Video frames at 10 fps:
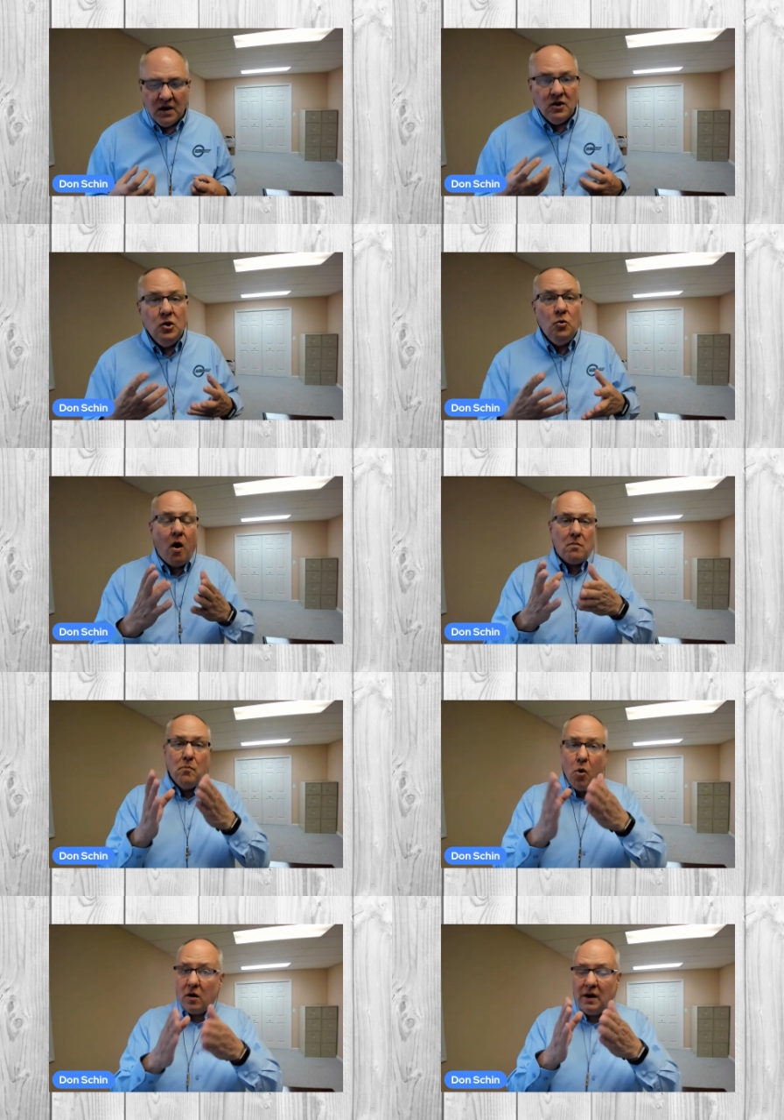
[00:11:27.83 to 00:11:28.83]
you are
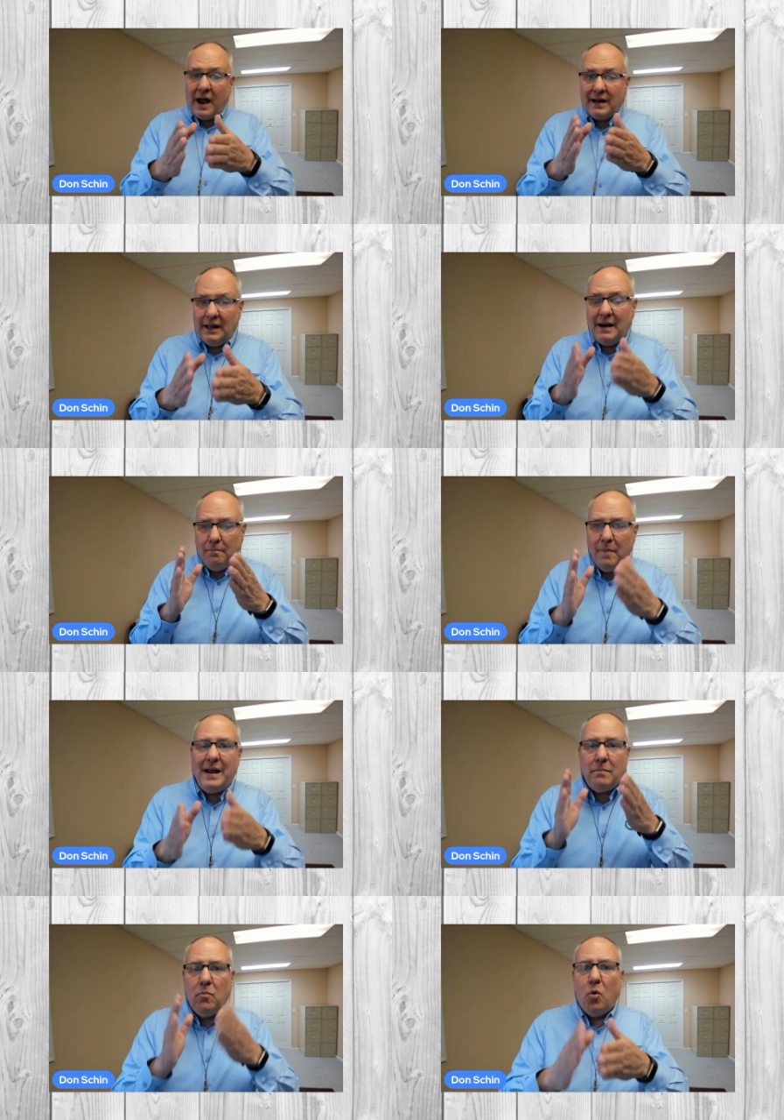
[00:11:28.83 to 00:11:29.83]
more likely to
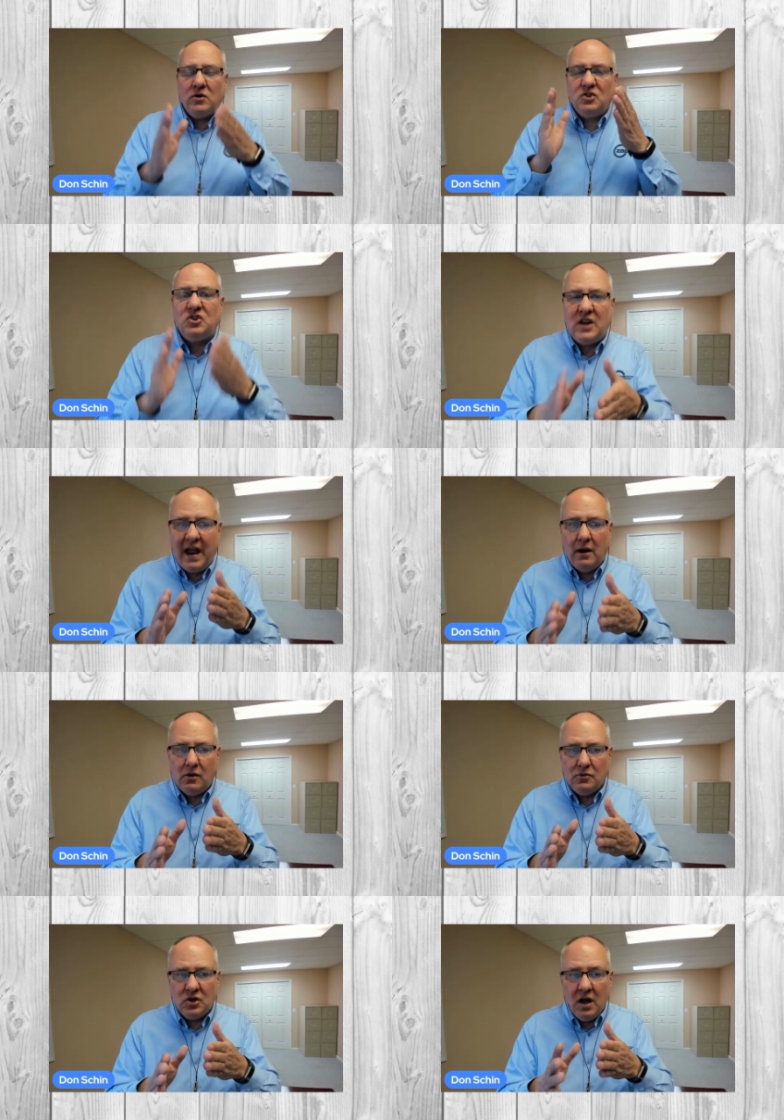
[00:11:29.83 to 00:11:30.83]
make more
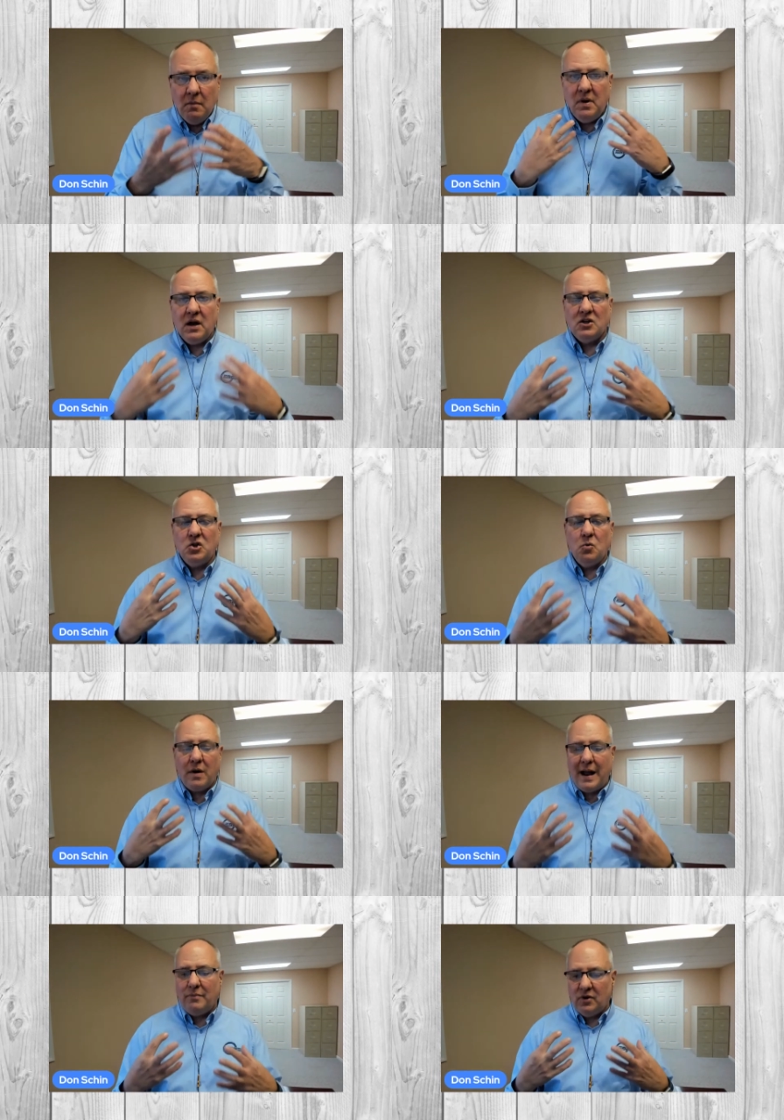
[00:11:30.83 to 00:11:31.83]
sales because you
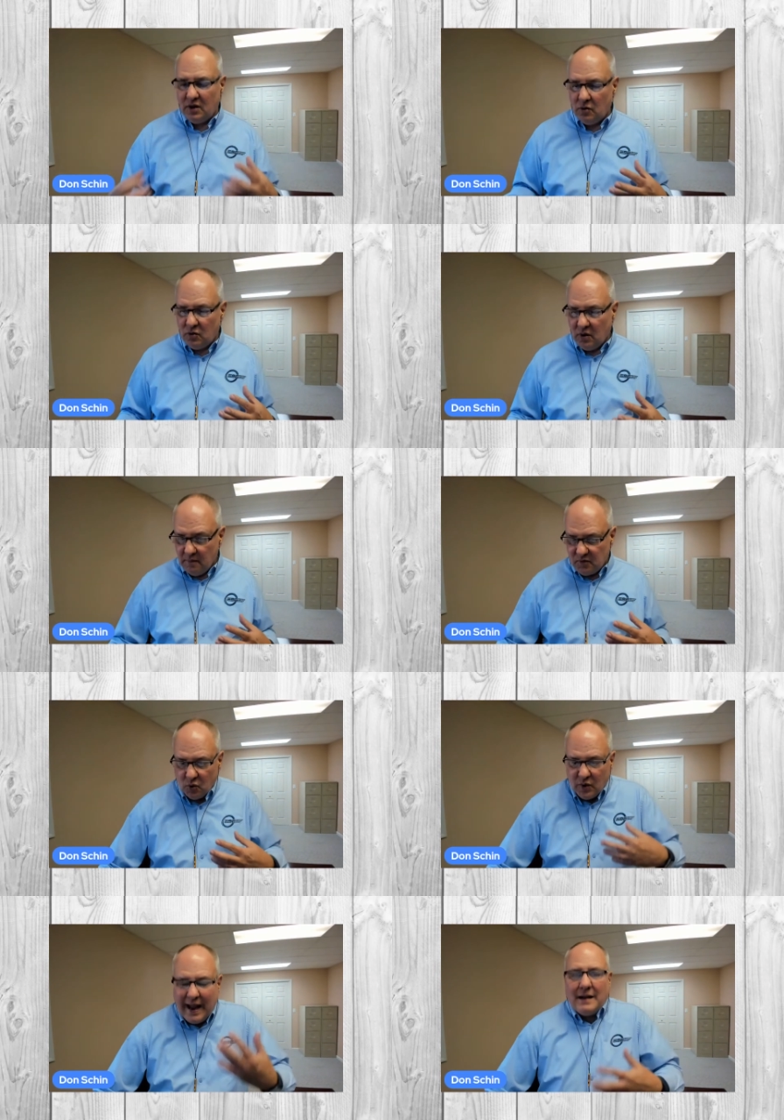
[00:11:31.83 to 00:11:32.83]
were able to
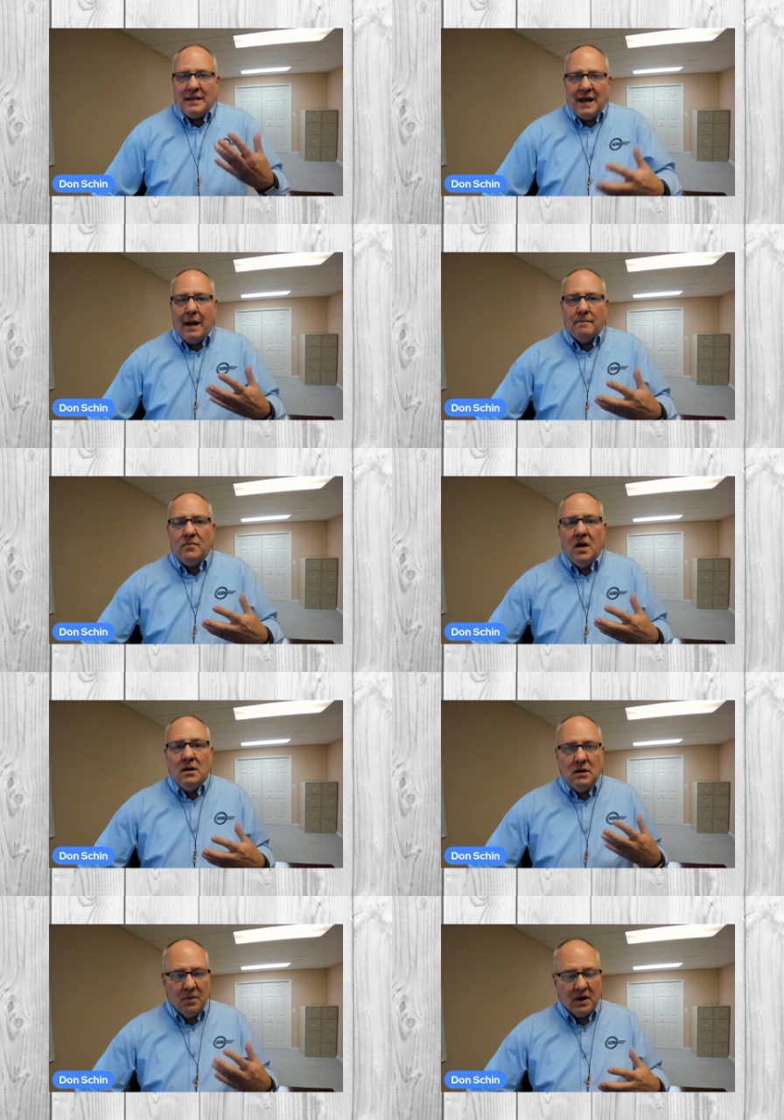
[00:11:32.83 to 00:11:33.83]
get them
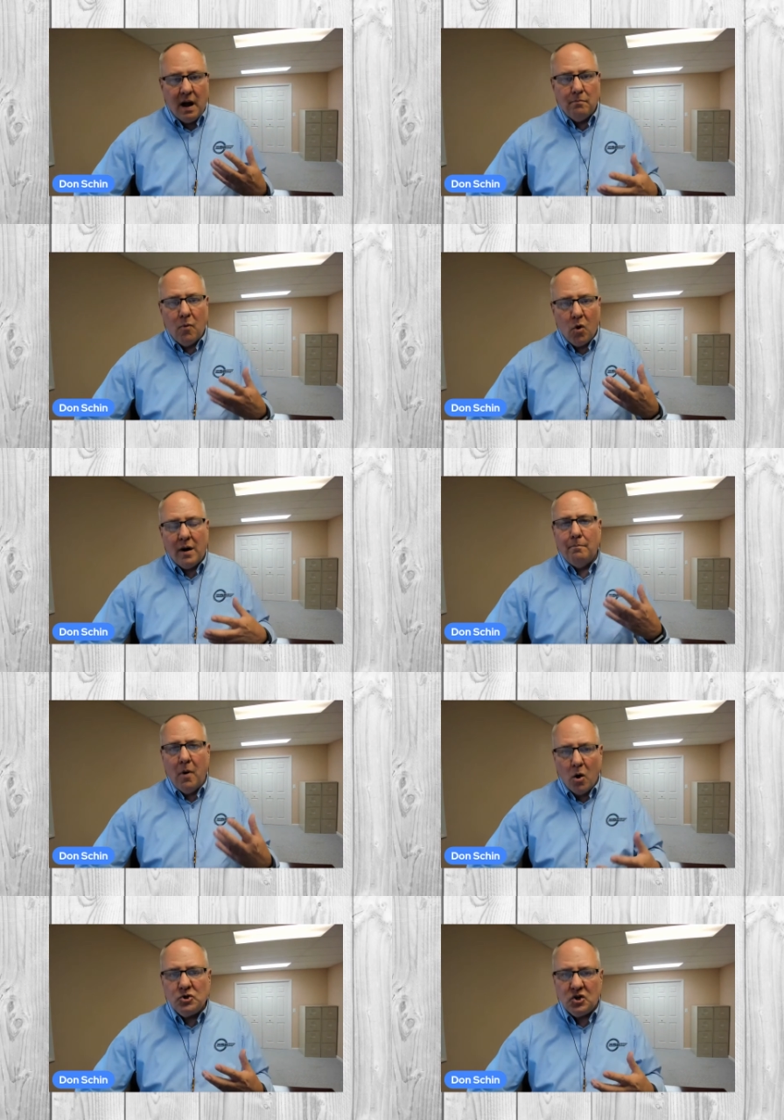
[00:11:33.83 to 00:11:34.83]
to become more
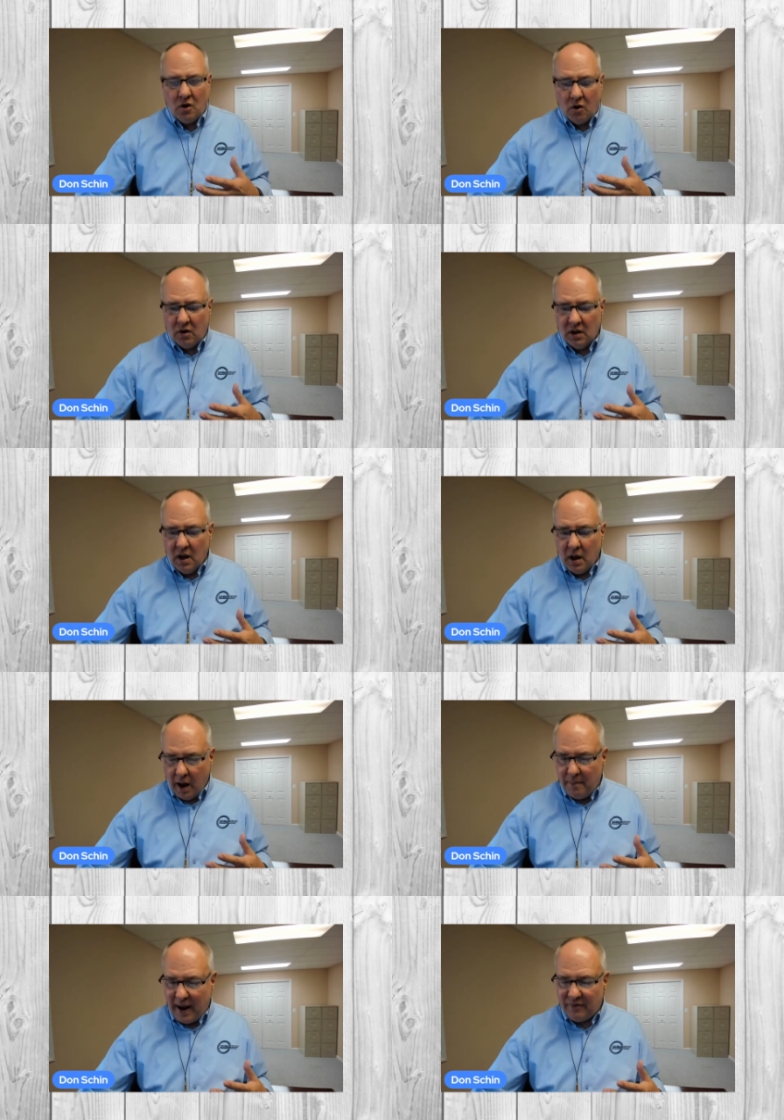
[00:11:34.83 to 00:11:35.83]
emotional
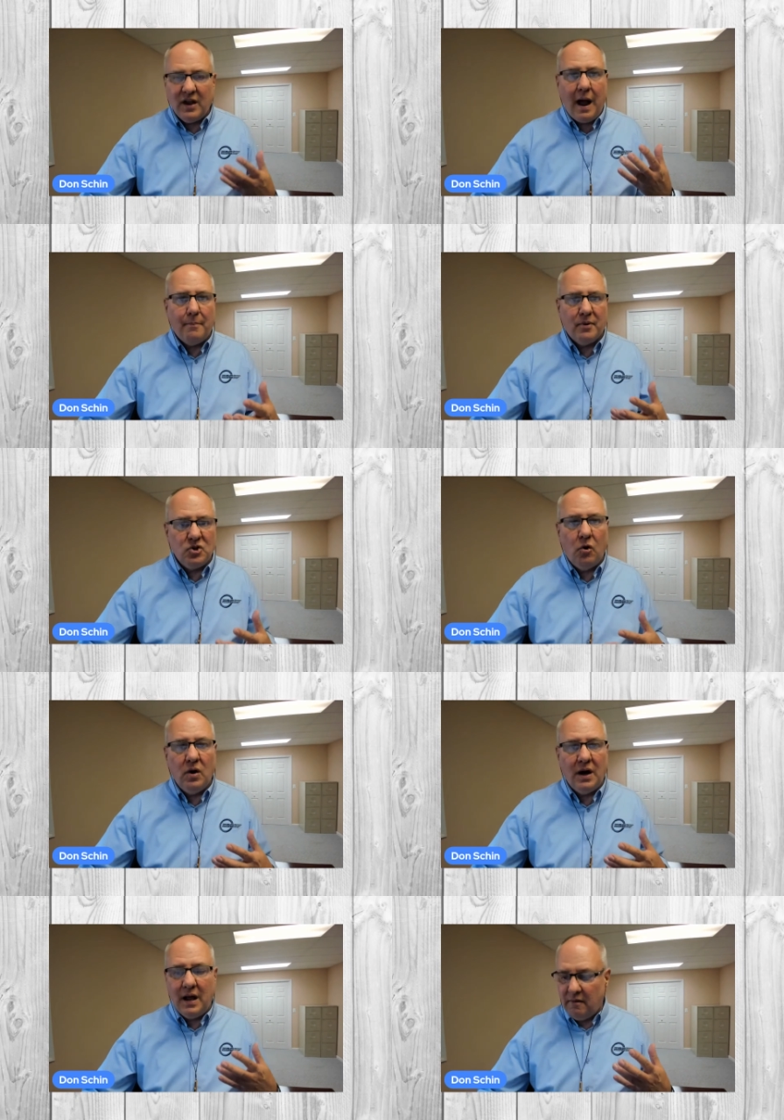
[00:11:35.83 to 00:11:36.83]
about the
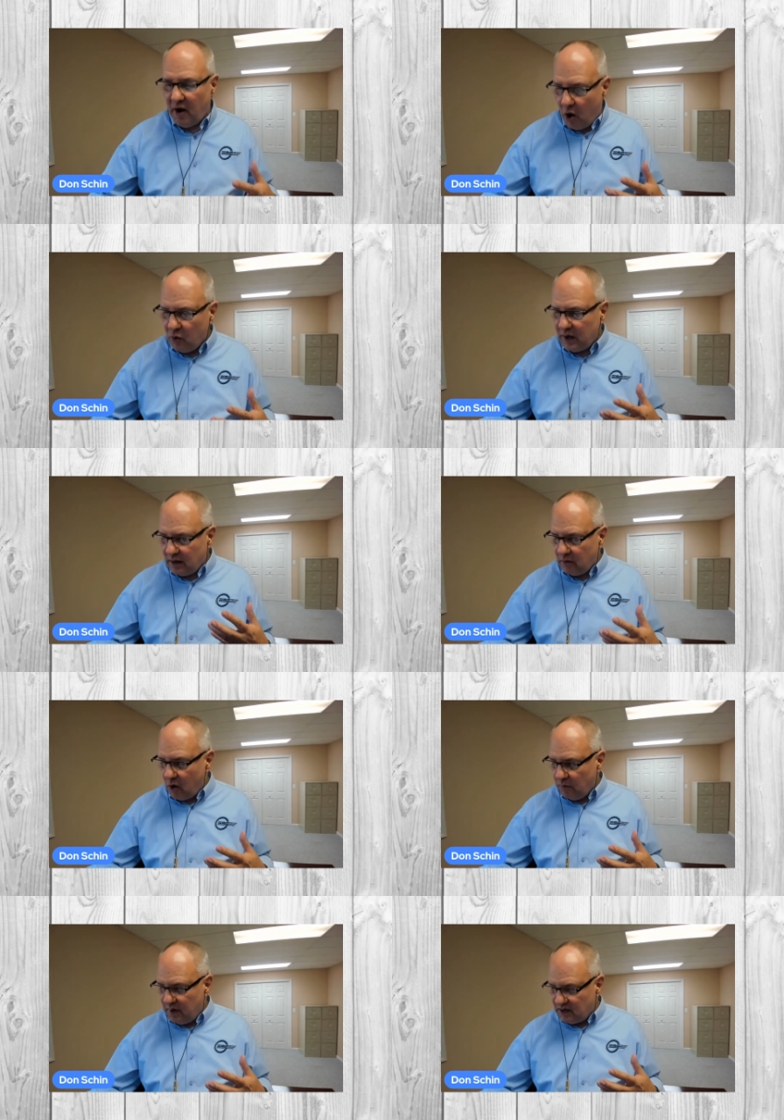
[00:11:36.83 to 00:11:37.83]
opportunity of owning their
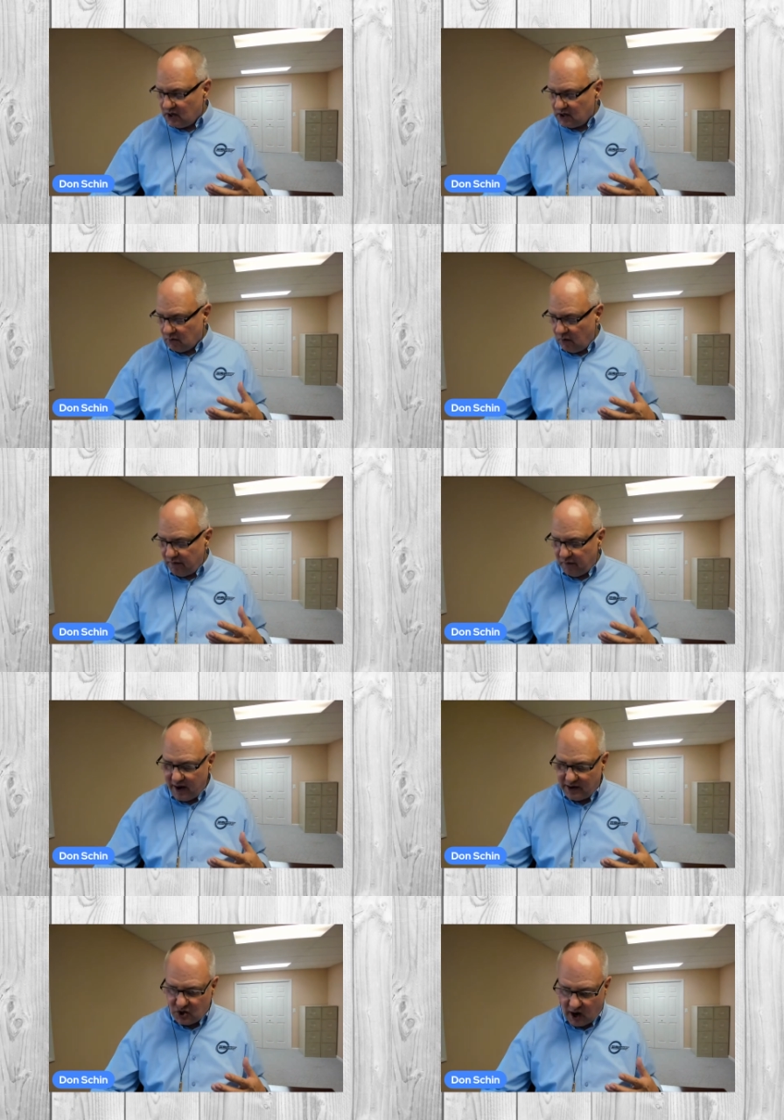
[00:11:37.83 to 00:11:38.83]
own business through
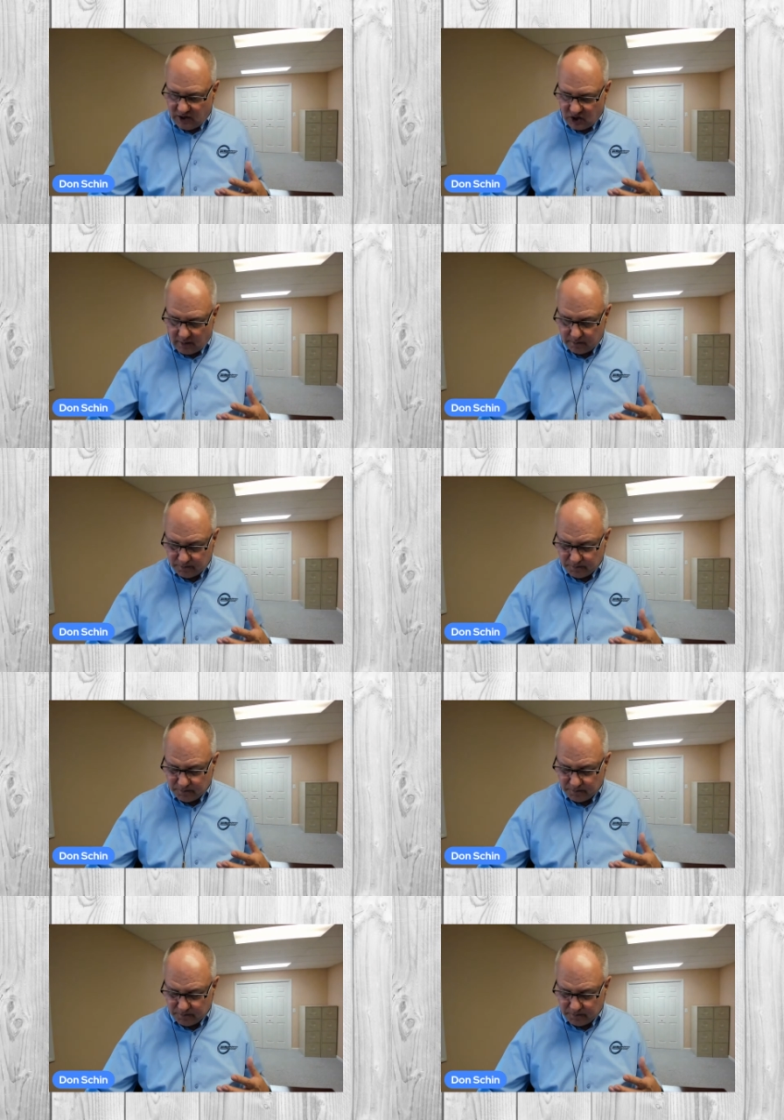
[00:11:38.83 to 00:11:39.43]
franchising.